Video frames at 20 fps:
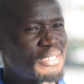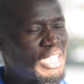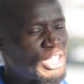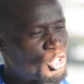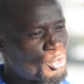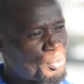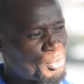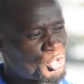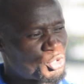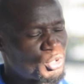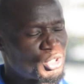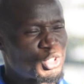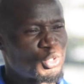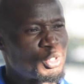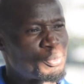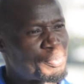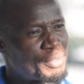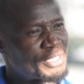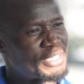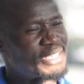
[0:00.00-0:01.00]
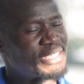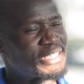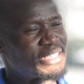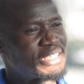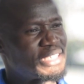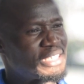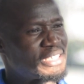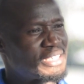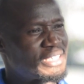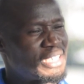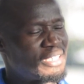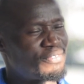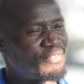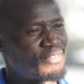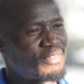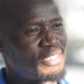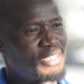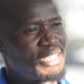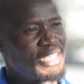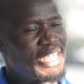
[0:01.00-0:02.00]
That opportunity will present itself.